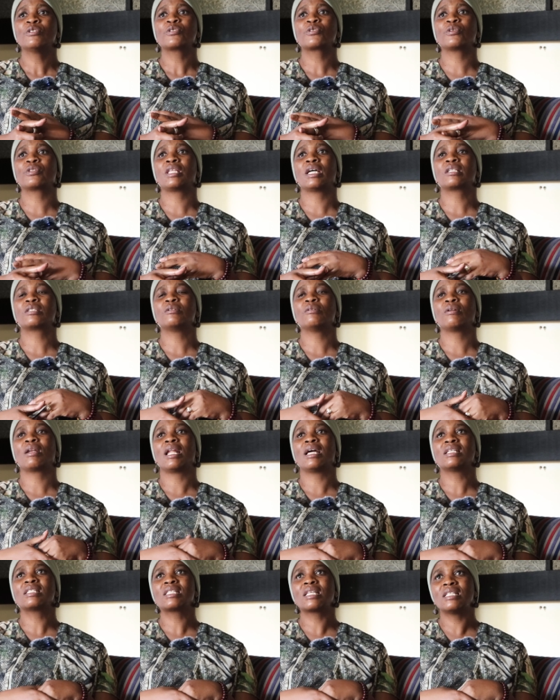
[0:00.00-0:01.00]
so that your
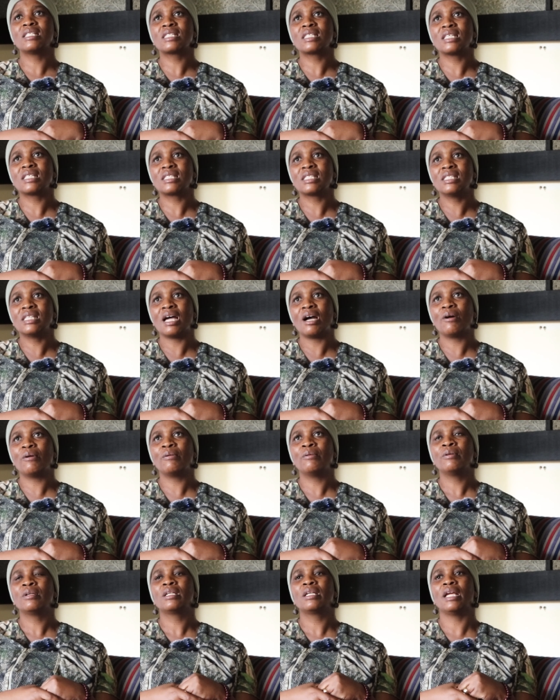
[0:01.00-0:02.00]
licenses
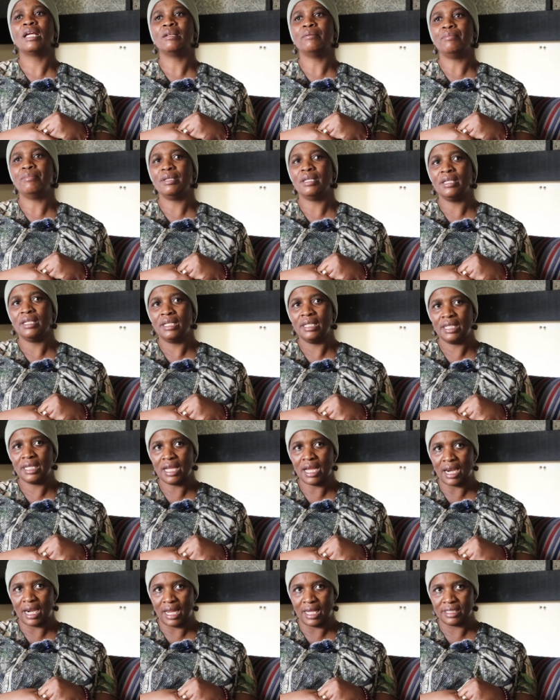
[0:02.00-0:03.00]
now can be
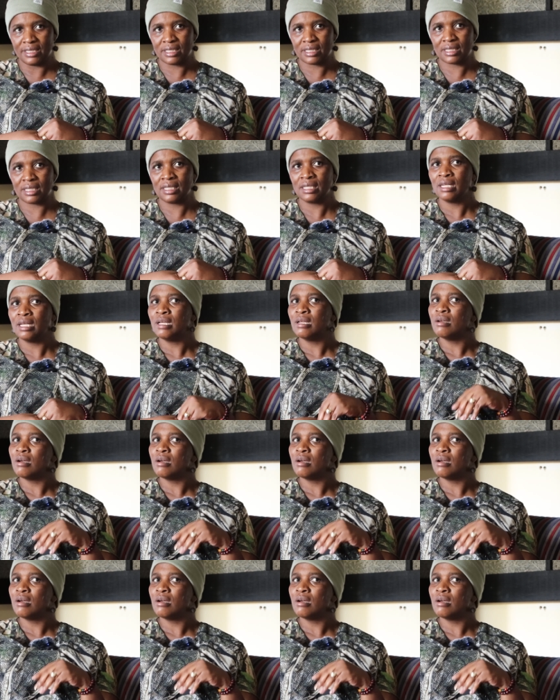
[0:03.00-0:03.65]
legalized.